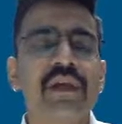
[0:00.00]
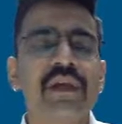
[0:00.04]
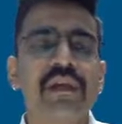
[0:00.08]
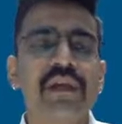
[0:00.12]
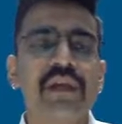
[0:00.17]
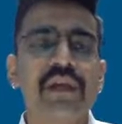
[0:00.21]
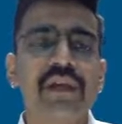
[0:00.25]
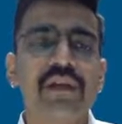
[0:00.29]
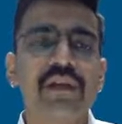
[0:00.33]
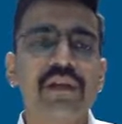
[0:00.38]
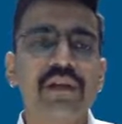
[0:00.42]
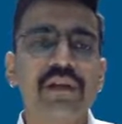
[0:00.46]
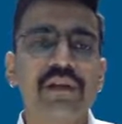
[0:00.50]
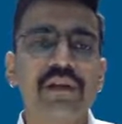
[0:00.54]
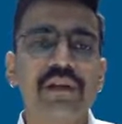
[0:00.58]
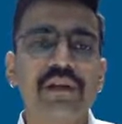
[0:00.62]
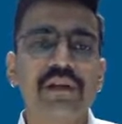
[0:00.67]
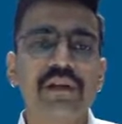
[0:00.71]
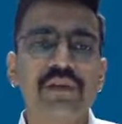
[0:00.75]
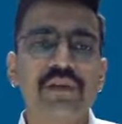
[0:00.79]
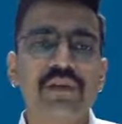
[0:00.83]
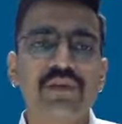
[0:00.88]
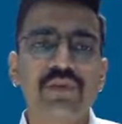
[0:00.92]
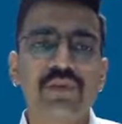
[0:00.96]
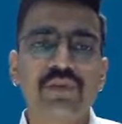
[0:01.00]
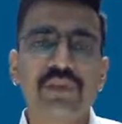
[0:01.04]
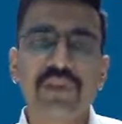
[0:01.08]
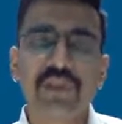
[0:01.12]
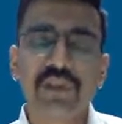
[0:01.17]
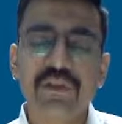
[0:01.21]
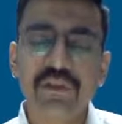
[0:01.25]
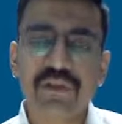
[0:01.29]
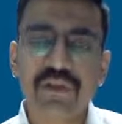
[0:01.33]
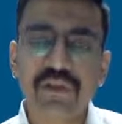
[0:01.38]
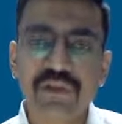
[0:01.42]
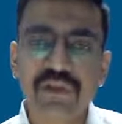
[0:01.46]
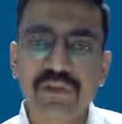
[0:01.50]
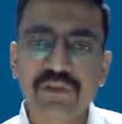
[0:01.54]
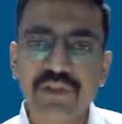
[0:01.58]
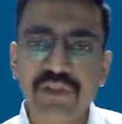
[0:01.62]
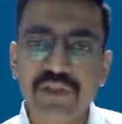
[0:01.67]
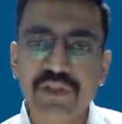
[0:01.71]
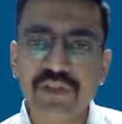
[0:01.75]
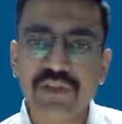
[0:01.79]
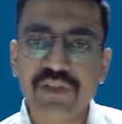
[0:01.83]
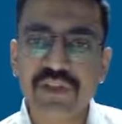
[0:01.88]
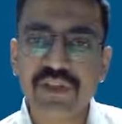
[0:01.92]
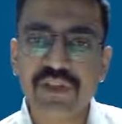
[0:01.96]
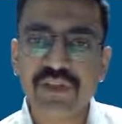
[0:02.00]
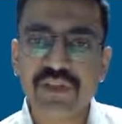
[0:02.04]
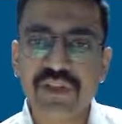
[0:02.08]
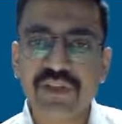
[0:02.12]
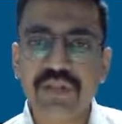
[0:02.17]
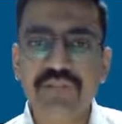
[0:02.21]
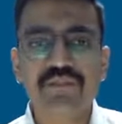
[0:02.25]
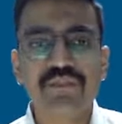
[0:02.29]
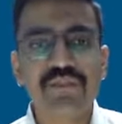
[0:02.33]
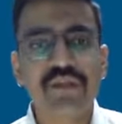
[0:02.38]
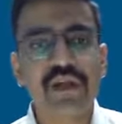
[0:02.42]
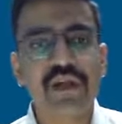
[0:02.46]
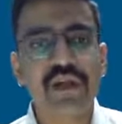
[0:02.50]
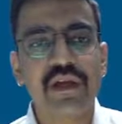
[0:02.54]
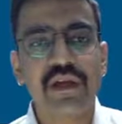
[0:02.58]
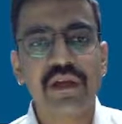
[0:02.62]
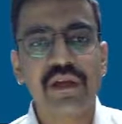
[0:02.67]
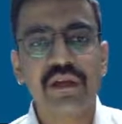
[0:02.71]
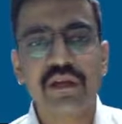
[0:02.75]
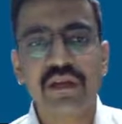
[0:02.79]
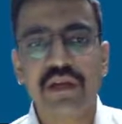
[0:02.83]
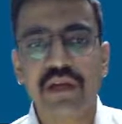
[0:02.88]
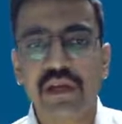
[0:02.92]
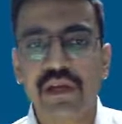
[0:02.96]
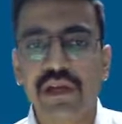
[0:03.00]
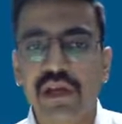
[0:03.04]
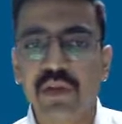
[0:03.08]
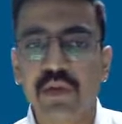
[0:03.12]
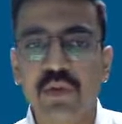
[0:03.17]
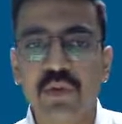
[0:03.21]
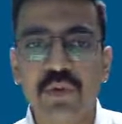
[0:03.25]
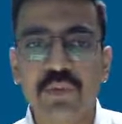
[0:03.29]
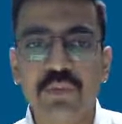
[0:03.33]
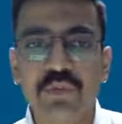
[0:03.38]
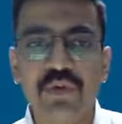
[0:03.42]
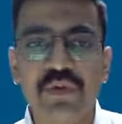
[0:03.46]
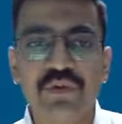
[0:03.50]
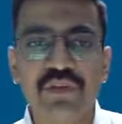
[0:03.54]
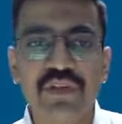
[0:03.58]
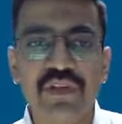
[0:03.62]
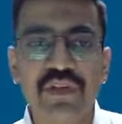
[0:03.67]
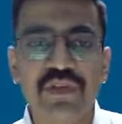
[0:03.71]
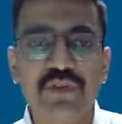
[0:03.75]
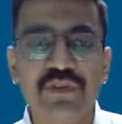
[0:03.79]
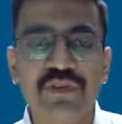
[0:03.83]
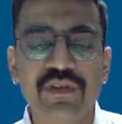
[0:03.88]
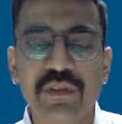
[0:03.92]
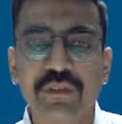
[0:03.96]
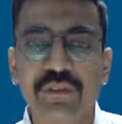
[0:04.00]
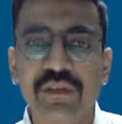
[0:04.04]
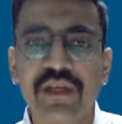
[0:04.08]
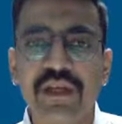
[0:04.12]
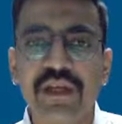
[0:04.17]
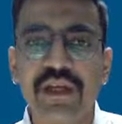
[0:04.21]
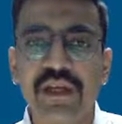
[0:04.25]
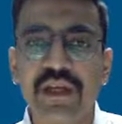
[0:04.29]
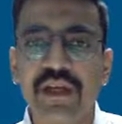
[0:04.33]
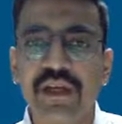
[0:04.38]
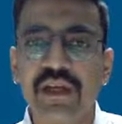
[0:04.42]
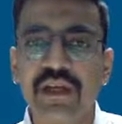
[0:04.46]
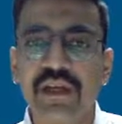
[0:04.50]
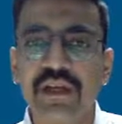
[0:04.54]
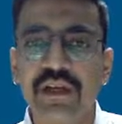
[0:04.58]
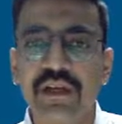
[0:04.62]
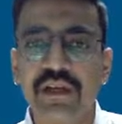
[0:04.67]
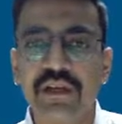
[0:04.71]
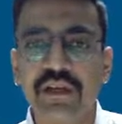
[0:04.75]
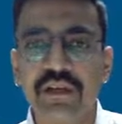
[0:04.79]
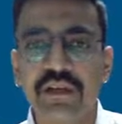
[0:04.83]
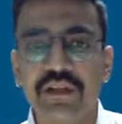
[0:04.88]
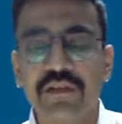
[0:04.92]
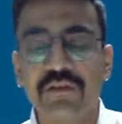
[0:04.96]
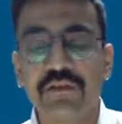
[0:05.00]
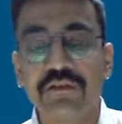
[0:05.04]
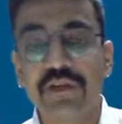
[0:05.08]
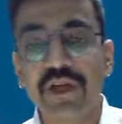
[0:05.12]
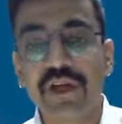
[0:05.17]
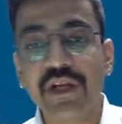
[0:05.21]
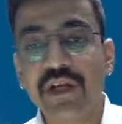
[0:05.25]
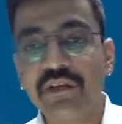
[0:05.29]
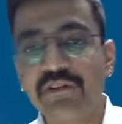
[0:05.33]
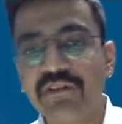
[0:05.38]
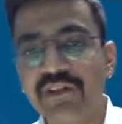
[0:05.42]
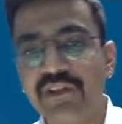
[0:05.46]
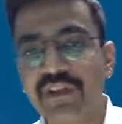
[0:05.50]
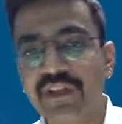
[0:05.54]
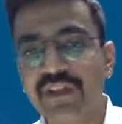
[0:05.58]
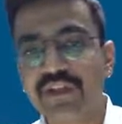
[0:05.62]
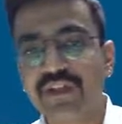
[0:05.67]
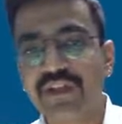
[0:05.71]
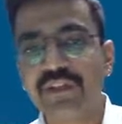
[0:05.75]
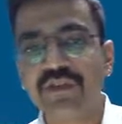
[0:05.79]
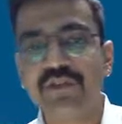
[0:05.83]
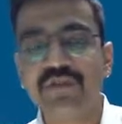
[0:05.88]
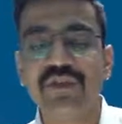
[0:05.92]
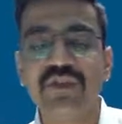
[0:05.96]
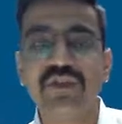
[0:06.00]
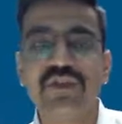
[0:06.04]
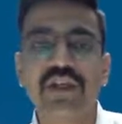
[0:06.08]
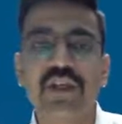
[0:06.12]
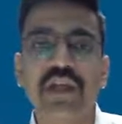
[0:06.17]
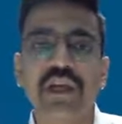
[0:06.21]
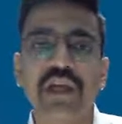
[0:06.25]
right? So this was it for this session, and I hope to see you someday in the 1 hour sessions, which are